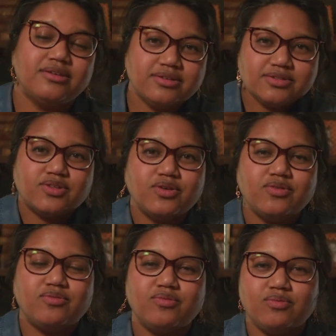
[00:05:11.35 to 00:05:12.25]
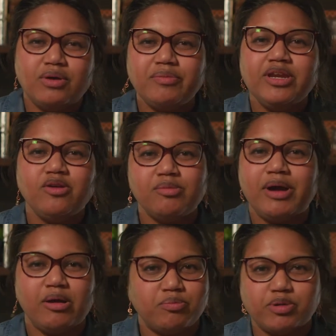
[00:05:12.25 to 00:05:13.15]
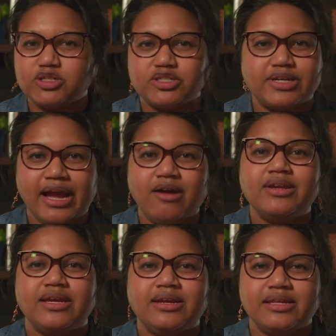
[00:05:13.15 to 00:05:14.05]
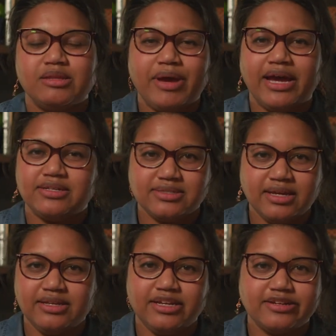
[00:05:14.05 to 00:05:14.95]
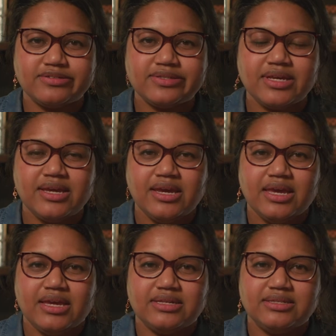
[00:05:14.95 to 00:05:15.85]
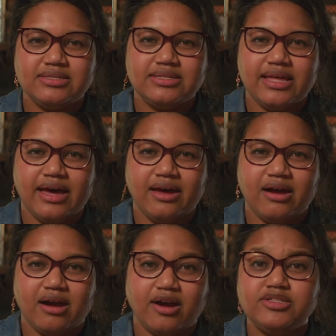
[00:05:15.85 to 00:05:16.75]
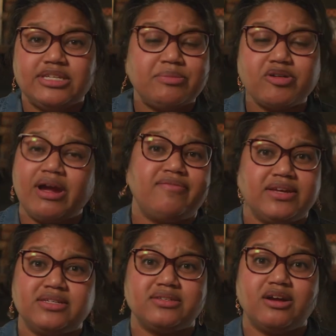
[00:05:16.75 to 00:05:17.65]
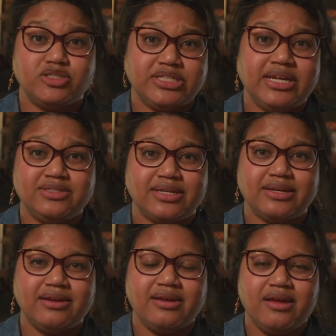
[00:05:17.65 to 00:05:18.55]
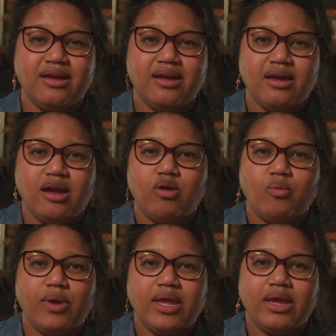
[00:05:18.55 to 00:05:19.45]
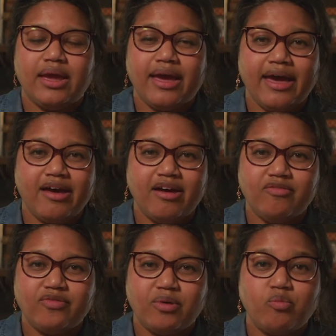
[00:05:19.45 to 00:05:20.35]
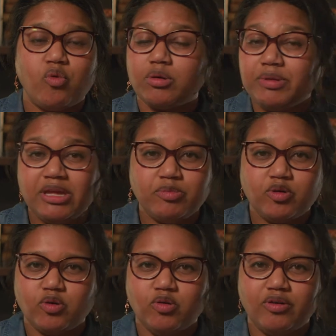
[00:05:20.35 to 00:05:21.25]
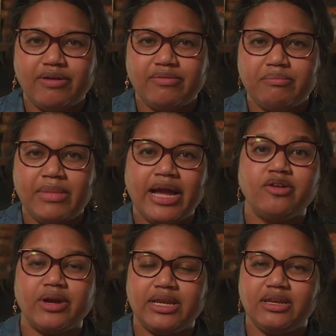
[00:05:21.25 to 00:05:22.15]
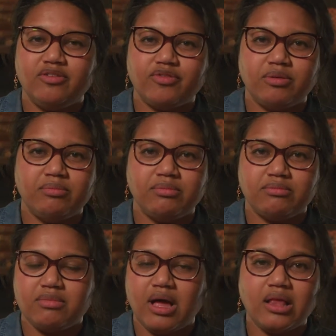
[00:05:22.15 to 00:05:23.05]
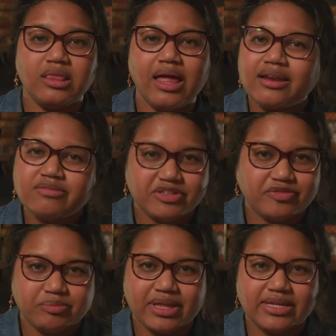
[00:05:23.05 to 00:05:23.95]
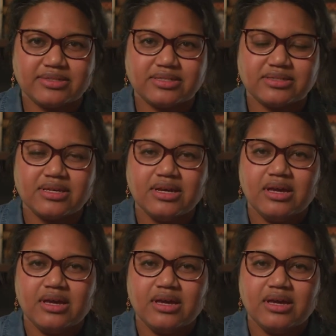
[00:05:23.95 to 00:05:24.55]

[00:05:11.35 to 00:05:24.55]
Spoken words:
So what we know about Berkshire County in the past 10 years is that our demographics are changing. We have more people who have migrated from a lot of different places,